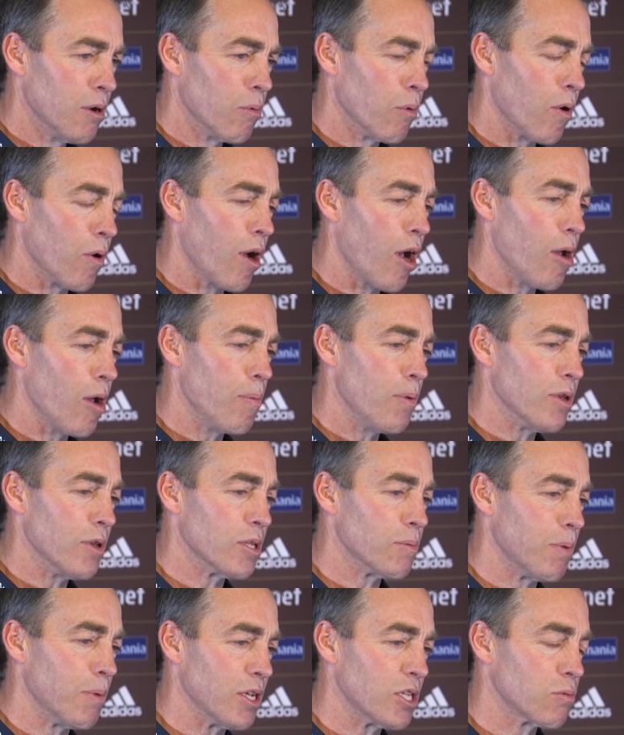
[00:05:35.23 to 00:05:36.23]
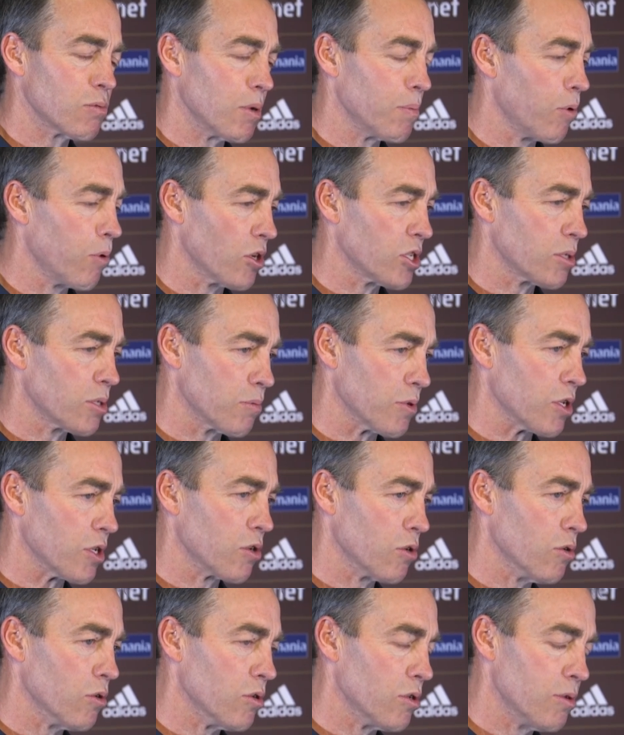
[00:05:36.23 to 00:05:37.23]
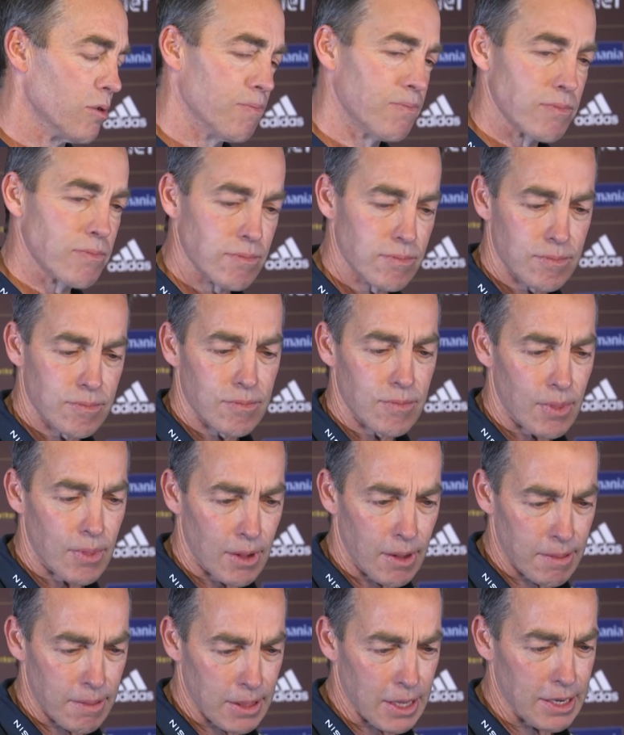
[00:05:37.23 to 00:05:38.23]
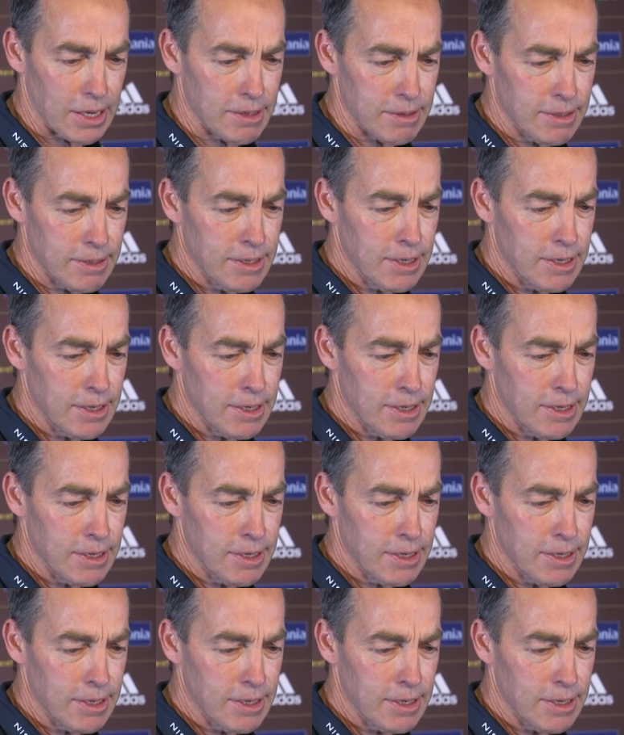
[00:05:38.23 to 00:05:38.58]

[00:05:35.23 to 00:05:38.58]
we're hoping as best we possibly could that